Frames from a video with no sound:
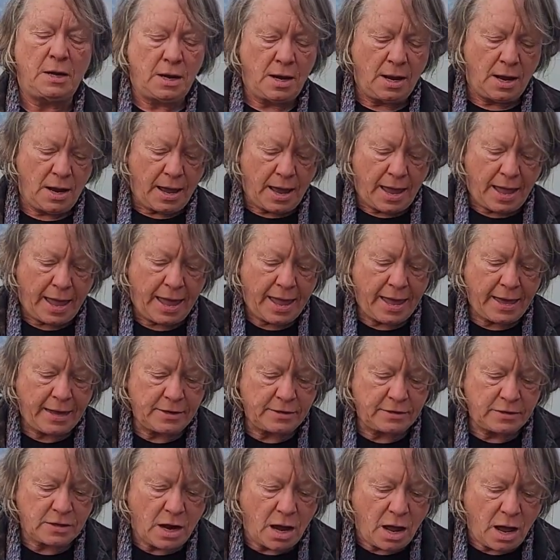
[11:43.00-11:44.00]
And
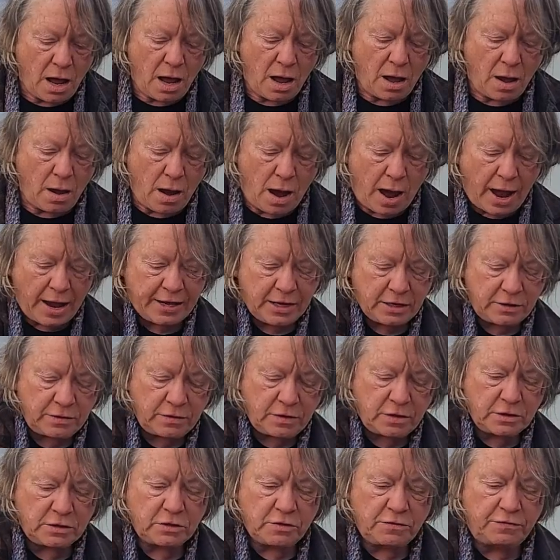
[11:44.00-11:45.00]
I can
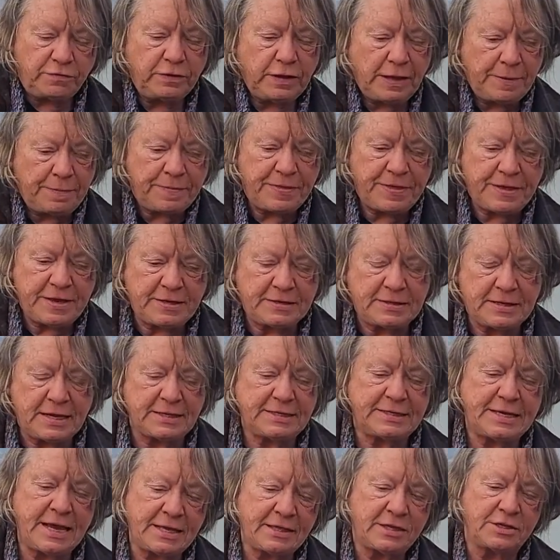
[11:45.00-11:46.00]
flip these, like take the
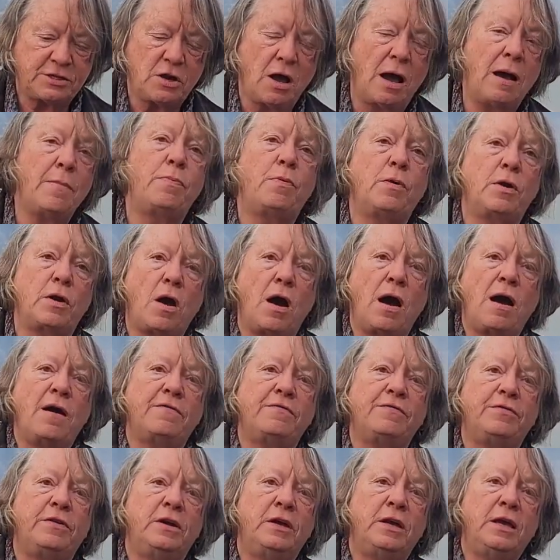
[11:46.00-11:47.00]
top one off
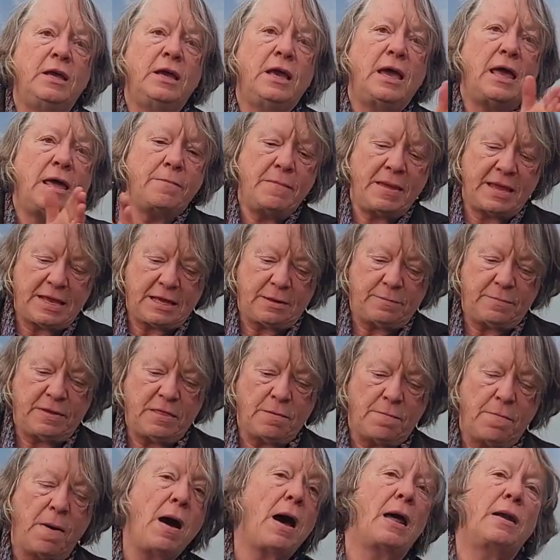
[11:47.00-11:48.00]
and make it be the
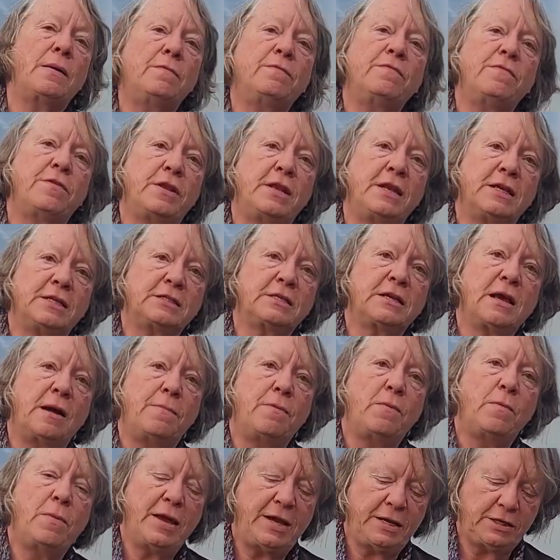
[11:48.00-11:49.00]
bottom for the next couple weeks
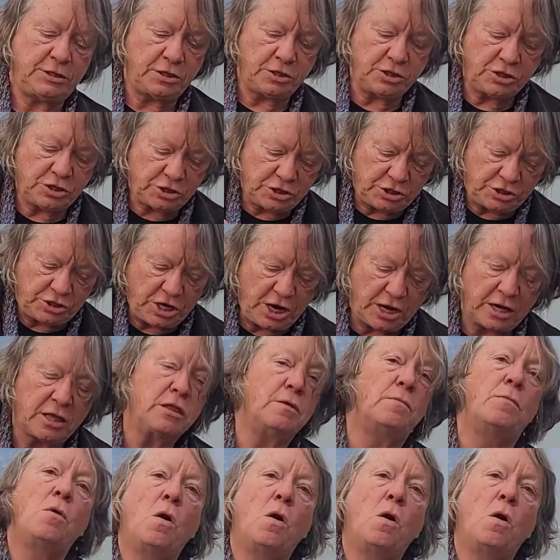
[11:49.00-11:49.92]
and just check them all.